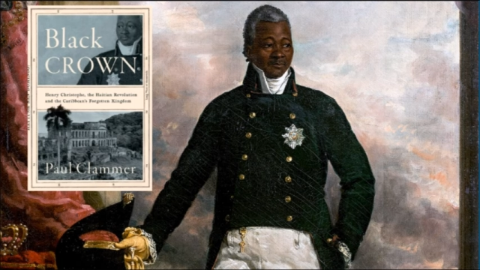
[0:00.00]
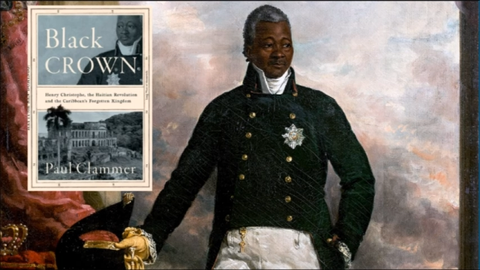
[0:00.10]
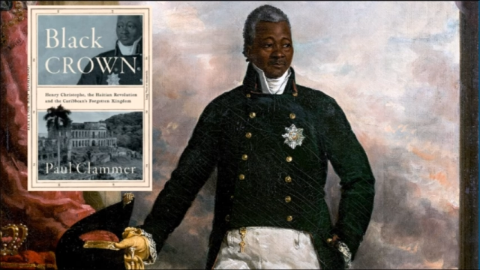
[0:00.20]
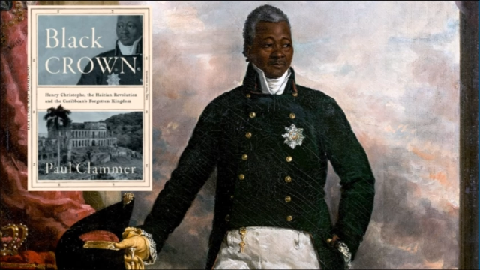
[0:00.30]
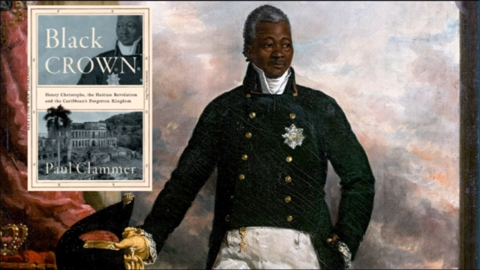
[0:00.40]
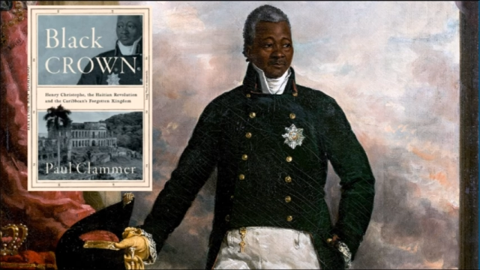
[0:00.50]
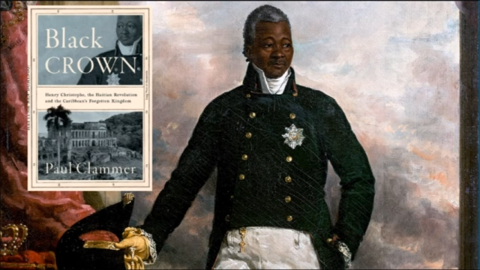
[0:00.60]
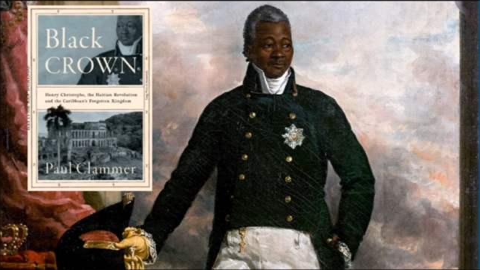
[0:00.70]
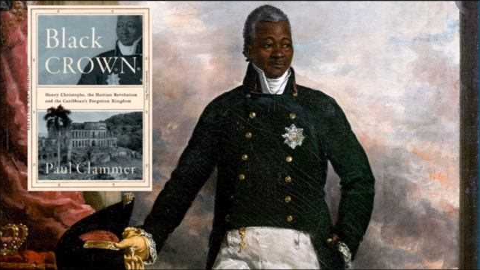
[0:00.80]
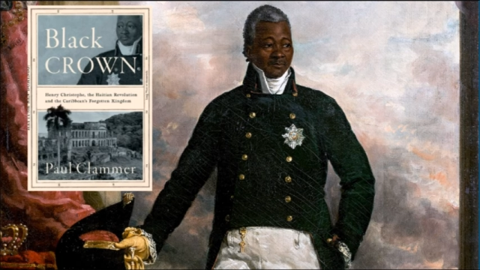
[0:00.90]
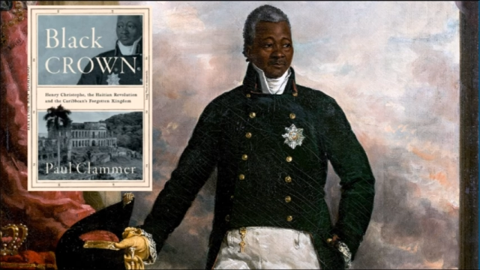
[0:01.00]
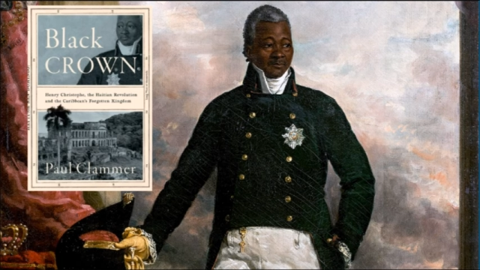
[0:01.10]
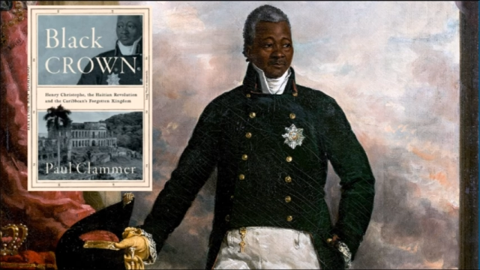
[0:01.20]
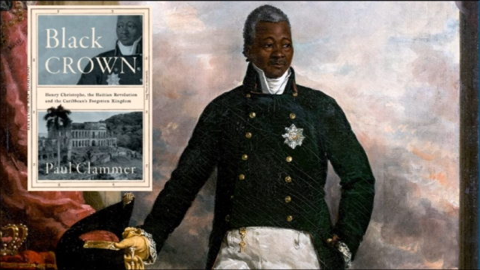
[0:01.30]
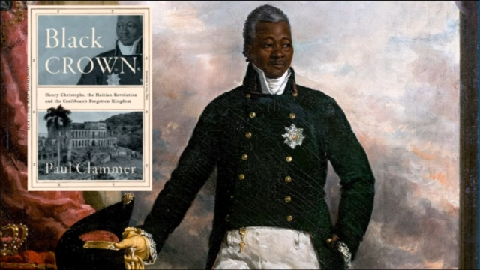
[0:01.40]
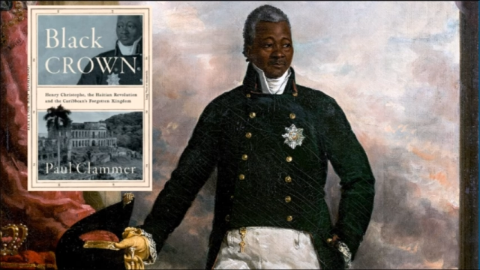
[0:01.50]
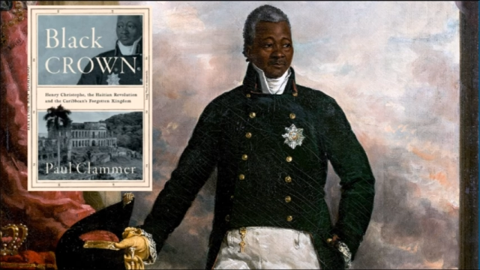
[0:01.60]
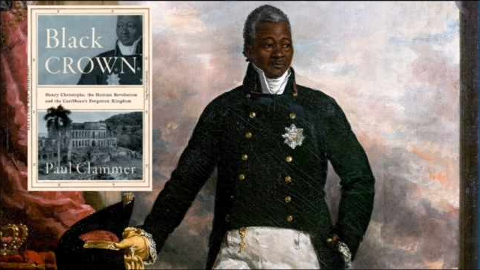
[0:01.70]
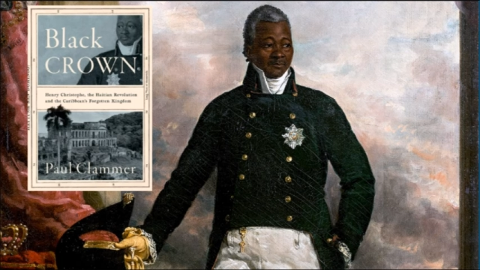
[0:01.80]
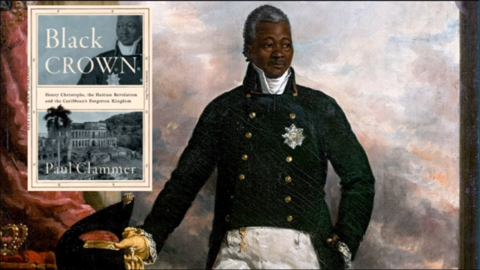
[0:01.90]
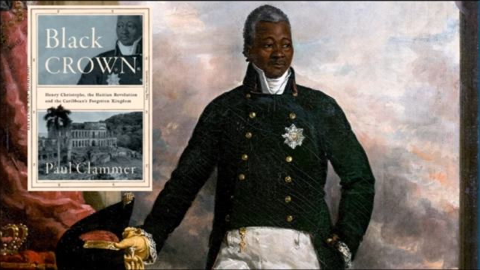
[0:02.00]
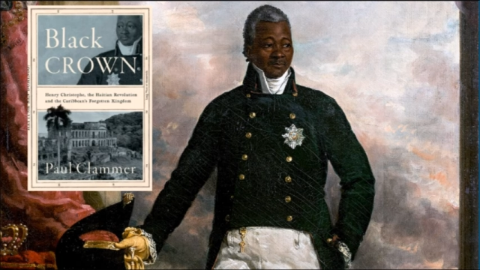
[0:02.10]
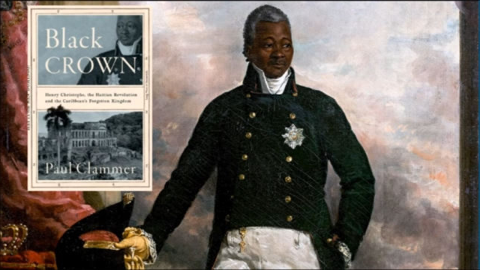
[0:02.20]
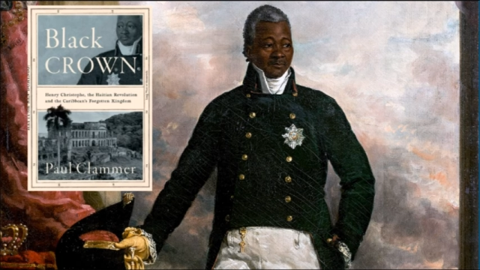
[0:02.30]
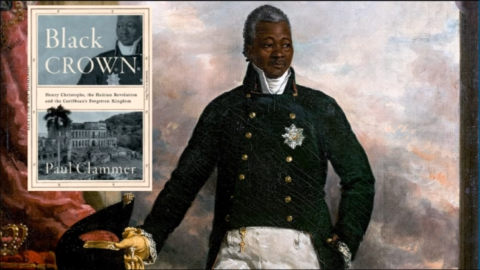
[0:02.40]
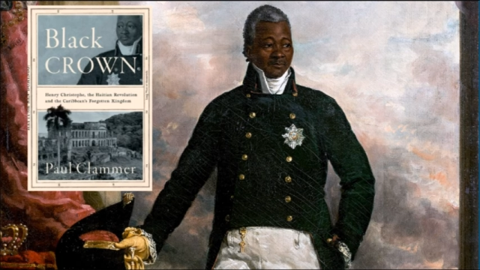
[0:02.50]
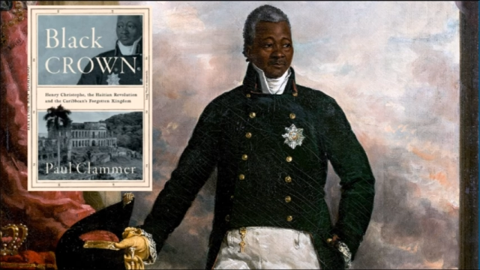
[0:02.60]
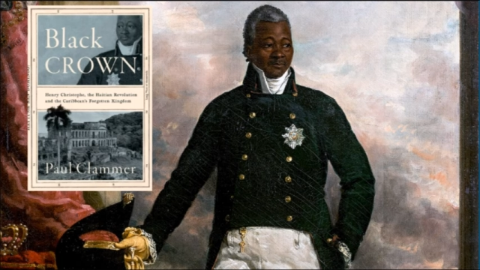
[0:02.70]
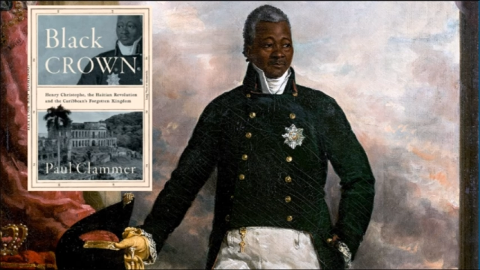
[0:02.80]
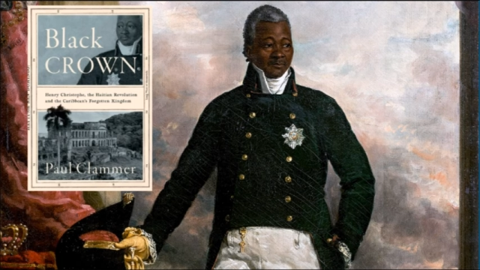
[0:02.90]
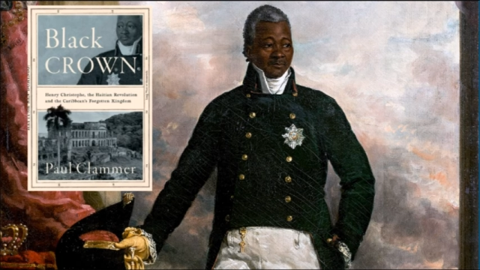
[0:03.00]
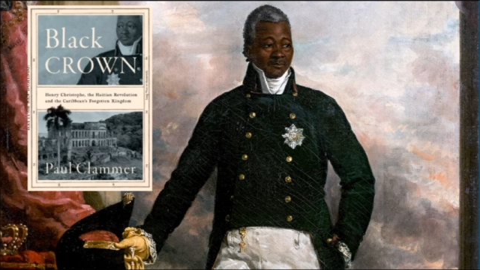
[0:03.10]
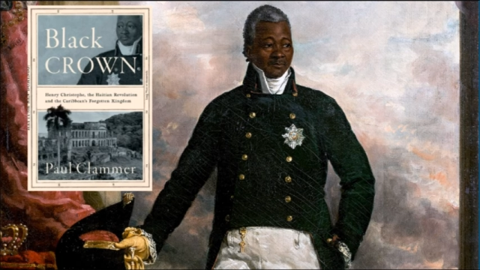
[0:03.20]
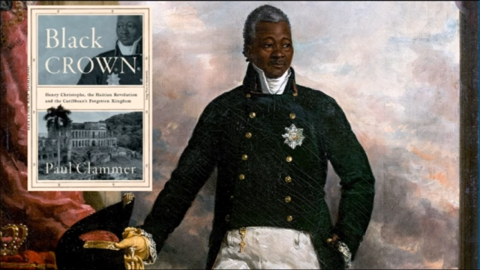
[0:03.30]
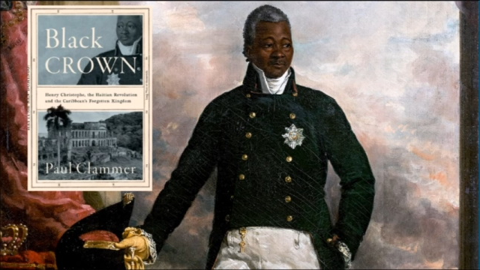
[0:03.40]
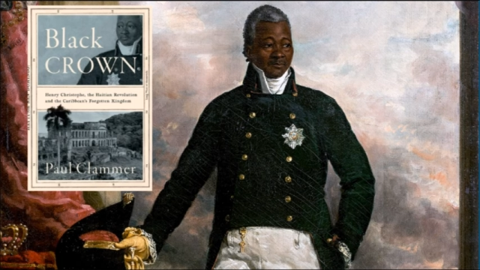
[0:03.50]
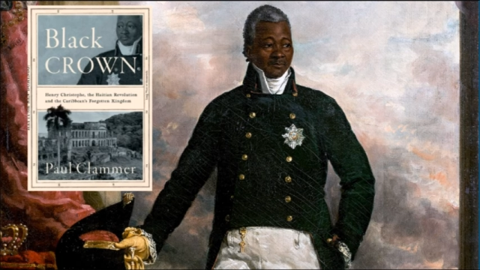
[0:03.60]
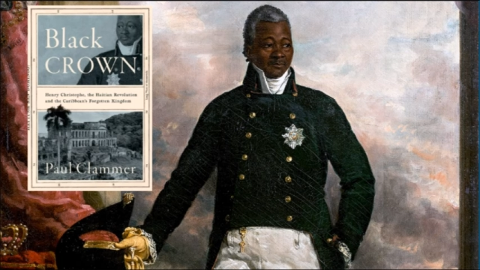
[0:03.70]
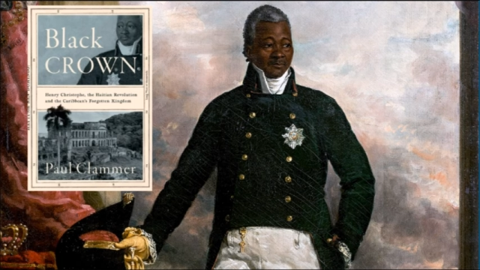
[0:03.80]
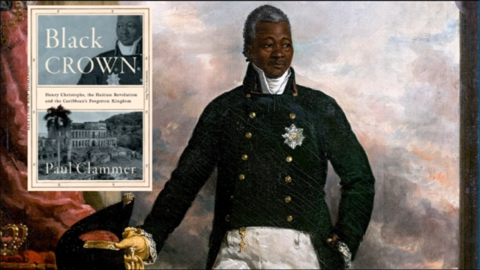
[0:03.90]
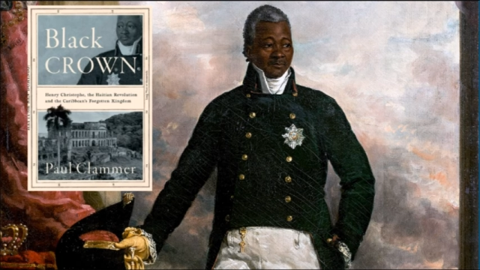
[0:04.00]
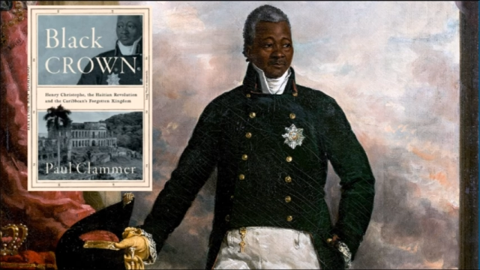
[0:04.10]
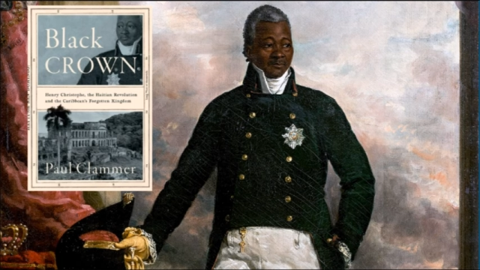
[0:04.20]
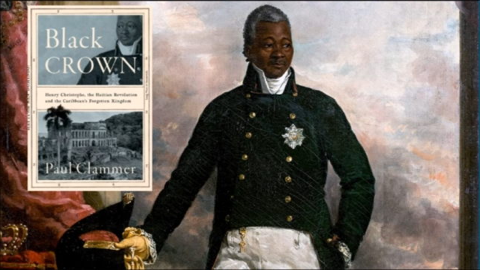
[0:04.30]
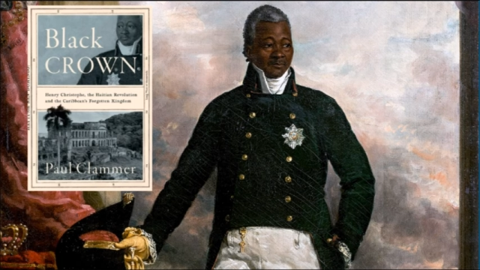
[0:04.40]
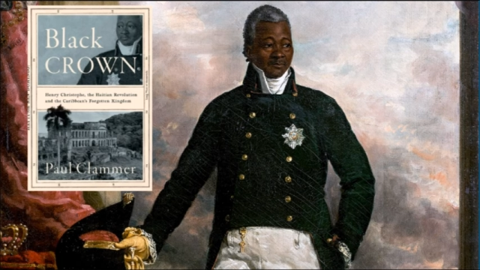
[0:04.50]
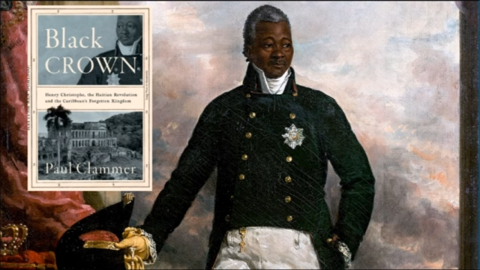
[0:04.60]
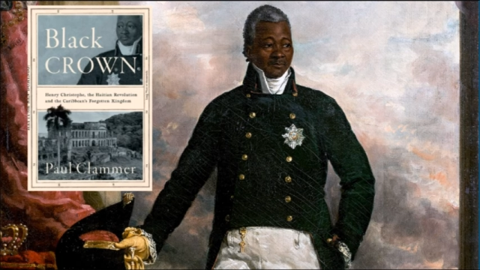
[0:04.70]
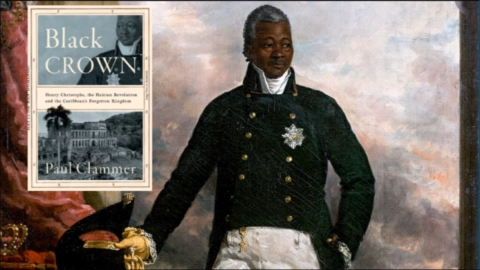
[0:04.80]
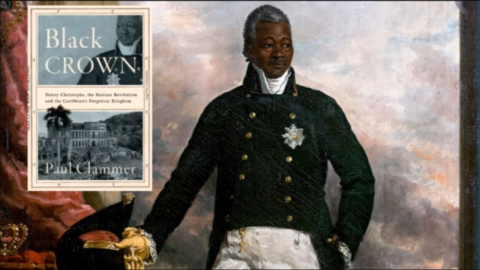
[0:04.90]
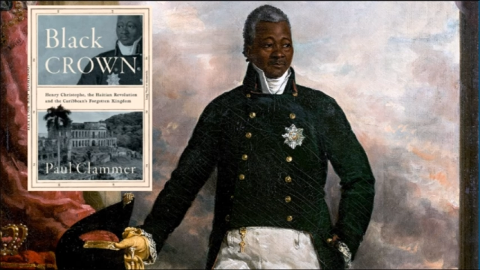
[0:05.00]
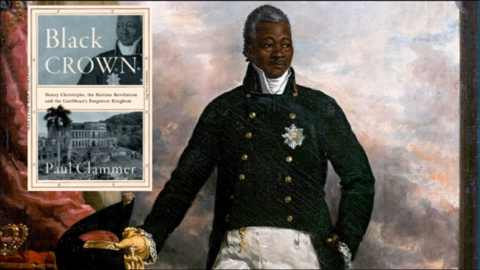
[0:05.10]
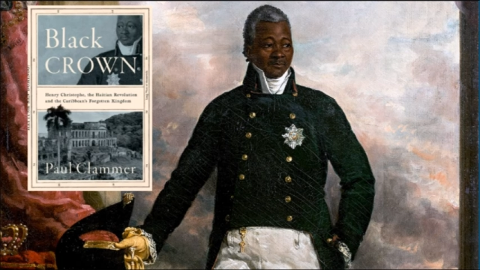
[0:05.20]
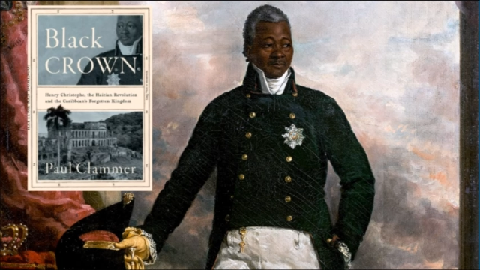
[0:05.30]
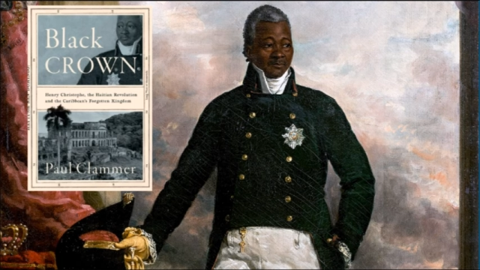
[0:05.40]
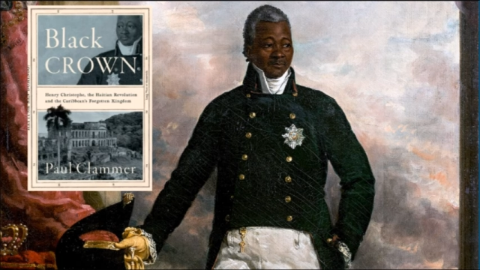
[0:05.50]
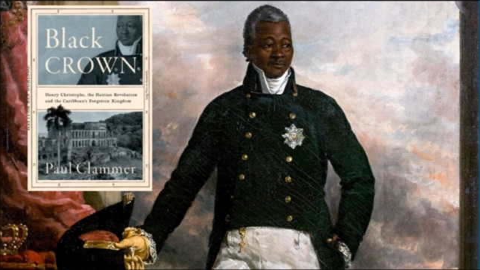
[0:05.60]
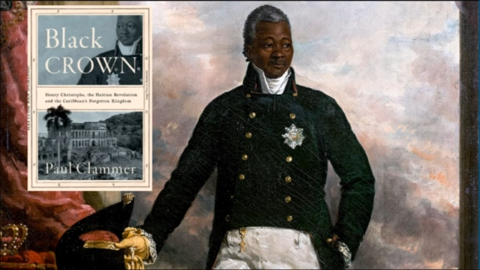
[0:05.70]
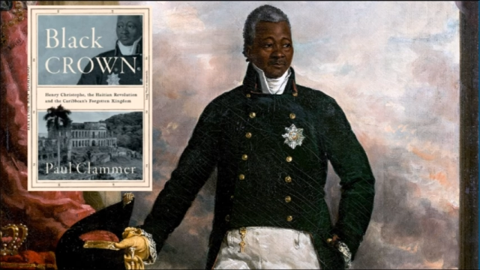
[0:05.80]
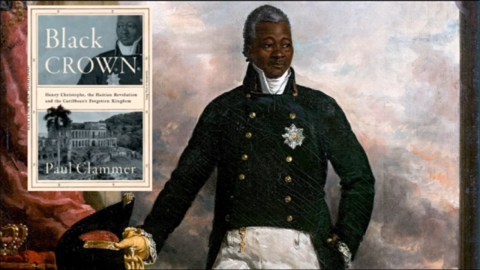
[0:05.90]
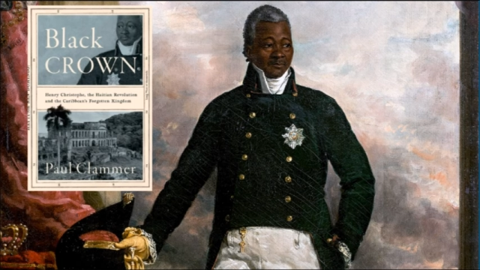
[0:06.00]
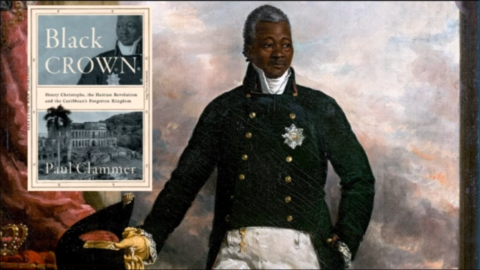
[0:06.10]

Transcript: This is a still picture; no speech is visible.